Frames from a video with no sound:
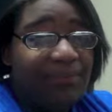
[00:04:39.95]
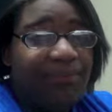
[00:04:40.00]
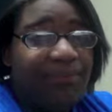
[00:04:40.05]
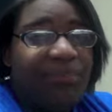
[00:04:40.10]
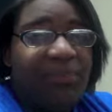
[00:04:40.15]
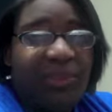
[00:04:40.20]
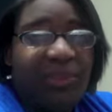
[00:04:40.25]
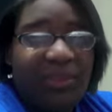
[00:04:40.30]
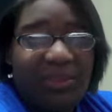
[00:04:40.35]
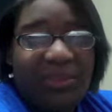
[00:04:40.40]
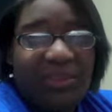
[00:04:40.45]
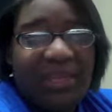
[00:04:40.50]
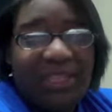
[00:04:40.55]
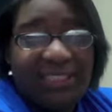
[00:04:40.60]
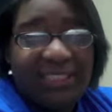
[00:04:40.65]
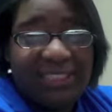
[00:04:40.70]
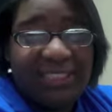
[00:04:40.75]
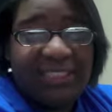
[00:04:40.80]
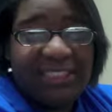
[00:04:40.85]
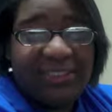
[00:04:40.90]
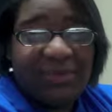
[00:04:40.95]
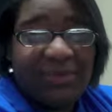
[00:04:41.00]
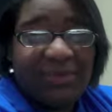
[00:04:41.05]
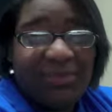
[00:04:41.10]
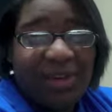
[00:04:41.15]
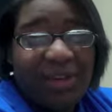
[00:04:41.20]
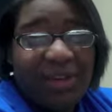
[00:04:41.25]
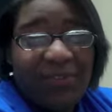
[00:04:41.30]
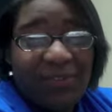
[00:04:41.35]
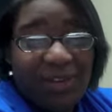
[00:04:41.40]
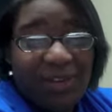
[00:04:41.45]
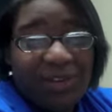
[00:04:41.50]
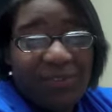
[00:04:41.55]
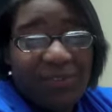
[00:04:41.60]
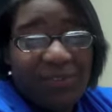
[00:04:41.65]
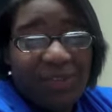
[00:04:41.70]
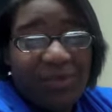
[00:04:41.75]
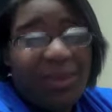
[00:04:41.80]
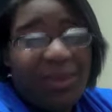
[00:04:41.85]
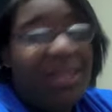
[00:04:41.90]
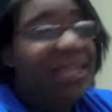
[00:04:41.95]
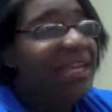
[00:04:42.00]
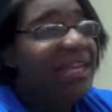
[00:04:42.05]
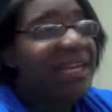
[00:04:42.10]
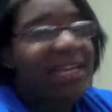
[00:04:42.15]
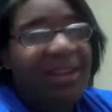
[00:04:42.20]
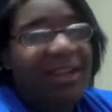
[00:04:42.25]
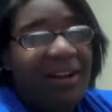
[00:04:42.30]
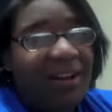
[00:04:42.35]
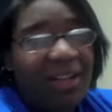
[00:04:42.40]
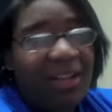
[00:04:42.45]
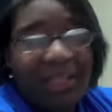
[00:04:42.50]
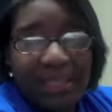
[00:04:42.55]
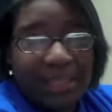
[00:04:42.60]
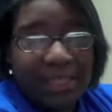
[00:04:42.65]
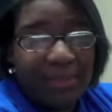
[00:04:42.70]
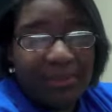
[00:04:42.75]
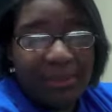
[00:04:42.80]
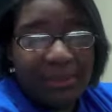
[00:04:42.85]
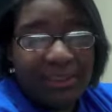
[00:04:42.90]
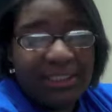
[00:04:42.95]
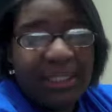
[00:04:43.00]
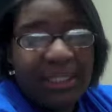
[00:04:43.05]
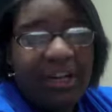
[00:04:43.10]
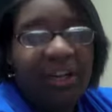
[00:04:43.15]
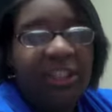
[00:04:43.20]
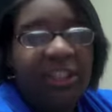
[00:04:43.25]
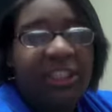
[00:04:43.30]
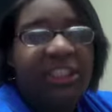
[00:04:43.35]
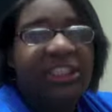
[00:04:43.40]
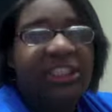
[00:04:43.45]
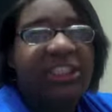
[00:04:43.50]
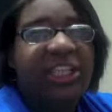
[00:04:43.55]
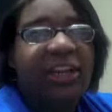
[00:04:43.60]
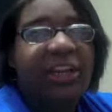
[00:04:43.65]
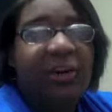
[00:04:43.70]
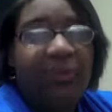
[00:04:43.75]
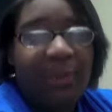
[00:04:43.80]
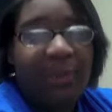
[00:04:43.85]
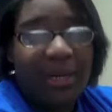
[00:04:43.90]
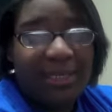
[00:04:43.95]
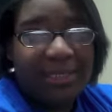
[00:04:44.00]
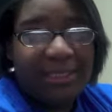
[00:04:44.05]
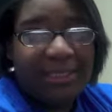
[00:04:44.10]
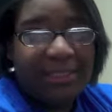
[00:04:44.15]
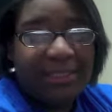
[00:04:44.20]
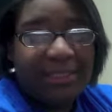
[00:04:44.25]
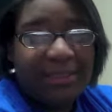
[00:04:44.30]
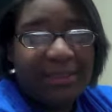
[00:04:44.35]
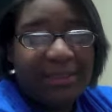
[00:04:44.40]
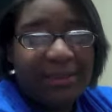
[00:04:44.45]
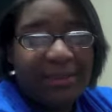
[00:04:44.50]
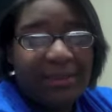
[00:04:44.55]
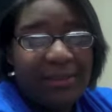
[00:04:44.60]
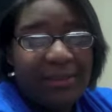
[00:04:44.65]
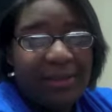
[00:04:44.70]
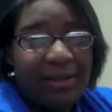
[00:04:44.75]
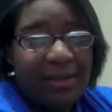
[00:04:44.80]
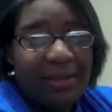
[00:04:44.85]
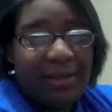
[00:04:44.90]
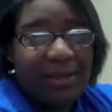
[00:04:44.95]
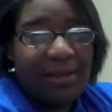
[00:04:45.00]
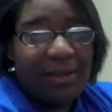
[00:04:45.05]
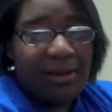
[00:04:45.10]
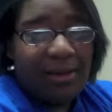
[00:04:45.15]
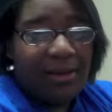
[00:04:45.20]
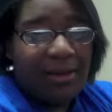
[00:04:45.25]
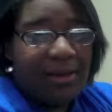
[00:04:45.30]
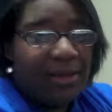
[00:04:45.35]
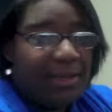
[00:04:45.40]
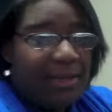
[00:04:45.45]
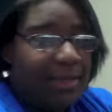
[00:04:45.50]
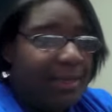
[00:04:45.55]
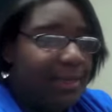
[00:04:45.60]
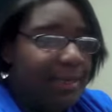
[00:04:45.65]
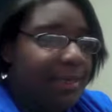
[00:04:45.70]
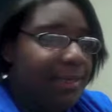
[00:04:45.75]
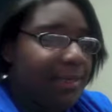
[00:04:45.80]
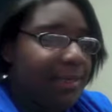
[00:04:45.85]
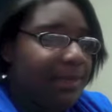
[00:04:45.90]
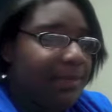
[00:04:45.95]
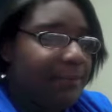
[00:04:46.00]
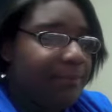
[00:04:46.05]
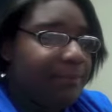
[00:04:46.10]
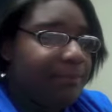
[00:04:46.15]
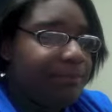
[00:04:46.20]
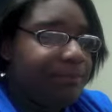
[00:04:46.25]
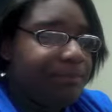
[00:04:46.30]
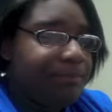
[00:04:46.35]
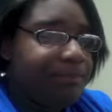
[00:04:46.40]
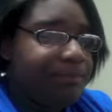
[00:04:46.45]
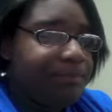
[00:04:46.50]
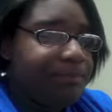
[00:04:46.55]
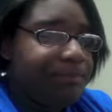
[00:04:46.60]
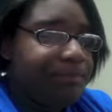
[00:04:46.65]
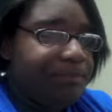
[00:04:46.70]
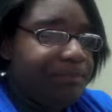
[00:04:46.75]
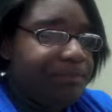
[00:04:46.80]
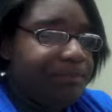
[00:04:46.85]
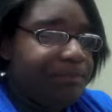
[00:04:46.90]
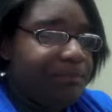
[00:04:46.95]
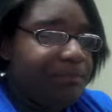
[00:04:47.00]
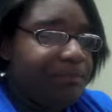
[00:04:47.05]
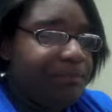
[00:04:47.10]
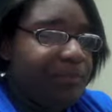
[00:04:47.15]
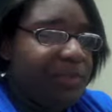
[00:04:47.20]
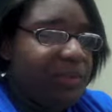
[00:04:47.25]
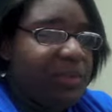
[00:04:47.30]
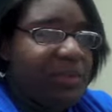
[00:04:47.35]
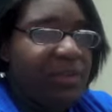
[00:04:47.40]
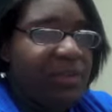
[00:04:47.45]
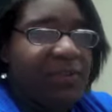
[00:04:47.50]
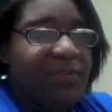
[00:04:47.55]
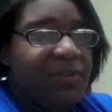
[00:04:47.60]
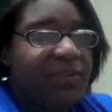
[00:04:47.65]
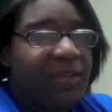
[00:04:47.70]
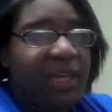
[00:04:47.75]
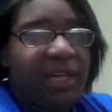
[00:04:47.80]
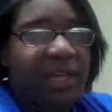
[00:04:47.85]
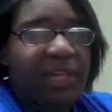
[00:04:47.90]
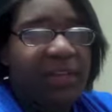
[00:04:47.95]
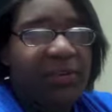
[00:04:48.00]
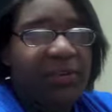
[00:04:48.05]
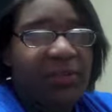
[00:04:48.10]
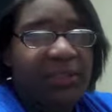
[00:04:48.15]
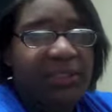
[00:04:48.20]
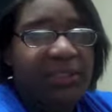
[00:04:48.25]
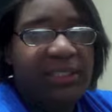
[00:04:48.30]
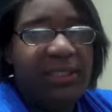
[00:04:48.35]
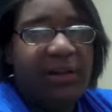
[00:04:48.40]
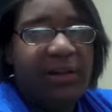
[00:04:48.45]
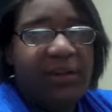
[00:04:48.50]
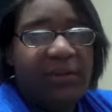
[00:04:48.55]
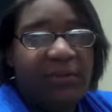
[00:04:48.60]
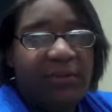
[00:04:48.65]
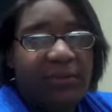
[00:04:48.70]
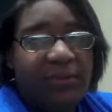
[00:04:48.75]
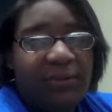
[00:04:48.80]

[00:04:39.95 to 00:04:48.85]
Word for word: they tend to would make fun of you and they didn't call it little bus they called it a slow bus and you did feel like you were slow